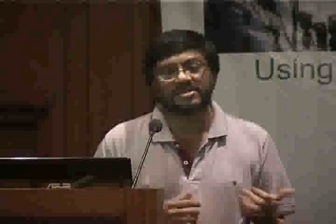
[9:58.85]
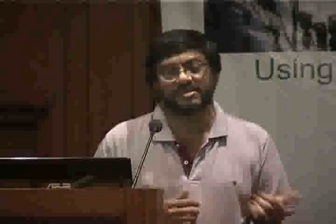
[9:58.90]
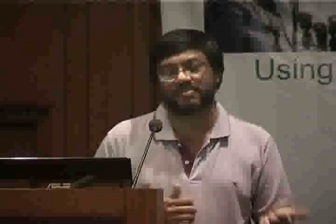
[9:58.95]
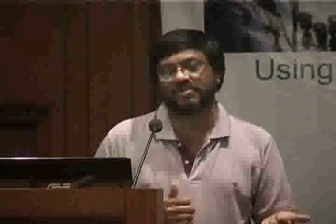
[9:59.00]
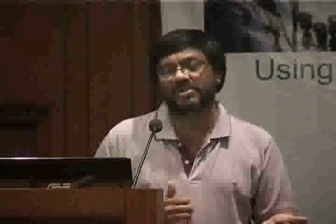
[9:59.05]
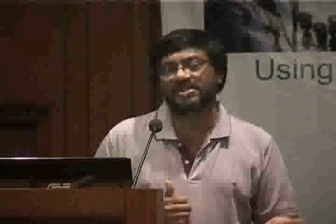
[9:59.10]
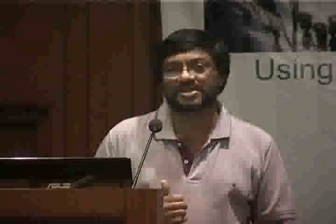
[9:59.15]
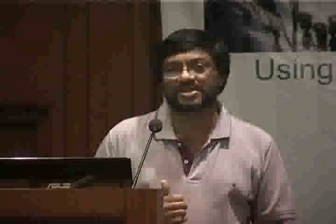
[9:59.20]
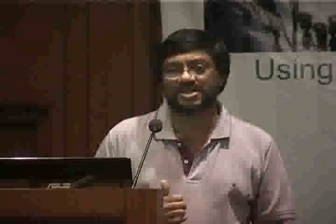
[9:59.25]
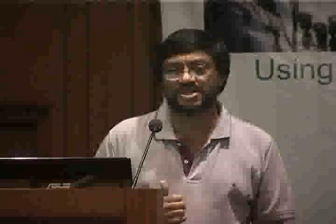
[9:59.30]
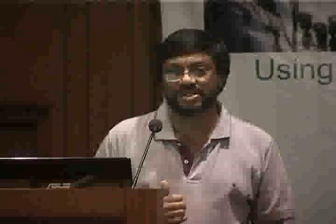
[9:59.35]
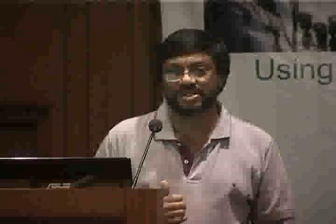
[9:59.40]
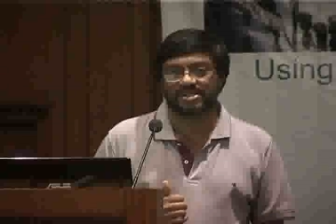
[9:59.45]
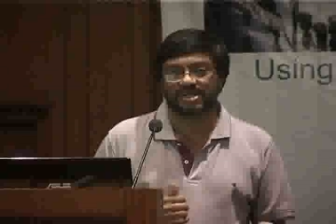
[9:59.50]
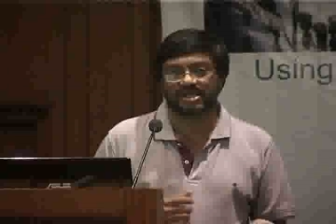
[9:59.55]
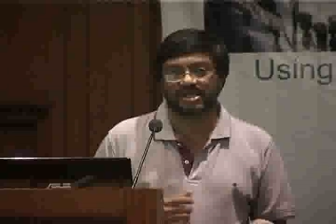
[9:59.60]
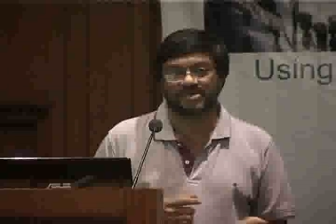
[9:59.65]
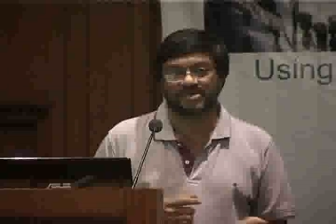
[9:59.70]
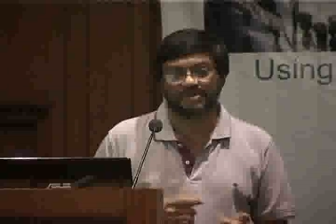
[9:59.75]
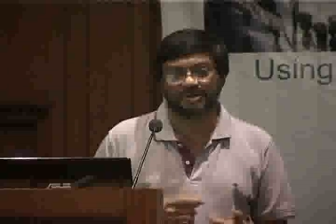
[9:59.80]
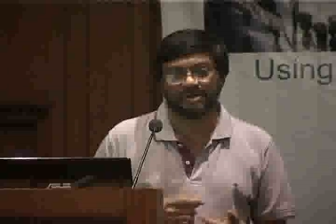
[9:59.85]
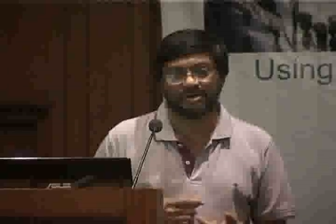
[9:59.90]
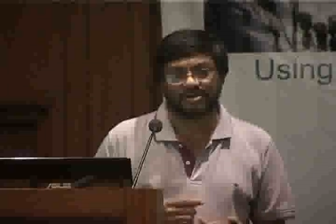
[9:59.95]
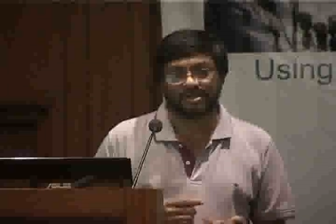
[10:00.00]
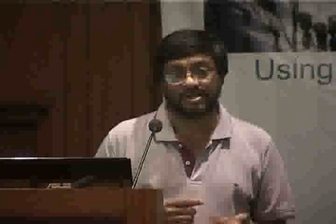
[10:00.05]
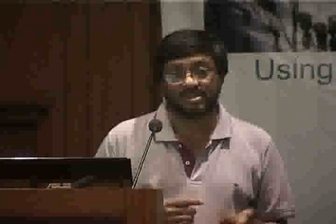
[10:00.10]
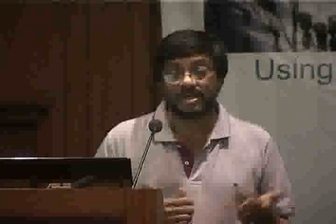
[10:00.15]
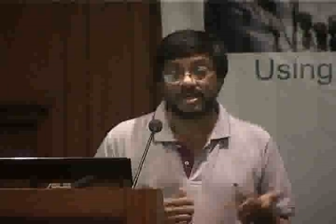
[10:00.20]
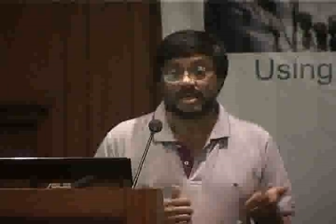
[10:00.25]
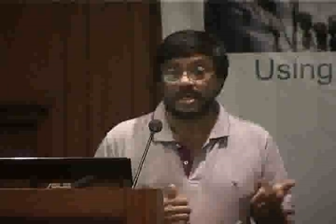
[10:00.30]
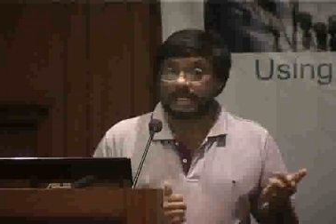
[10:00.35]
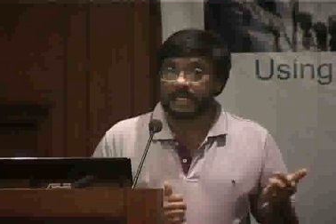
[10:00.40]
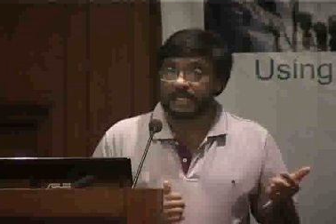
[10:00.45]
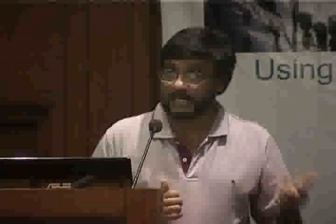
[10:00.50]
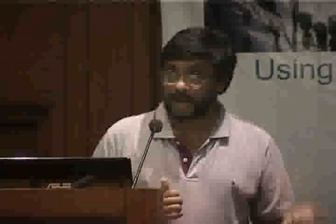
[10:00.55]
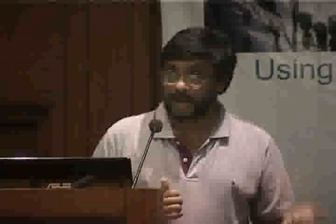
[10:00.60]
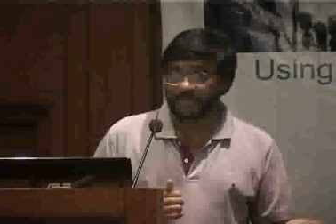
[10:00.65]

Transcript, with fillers: presentation skills for doctors,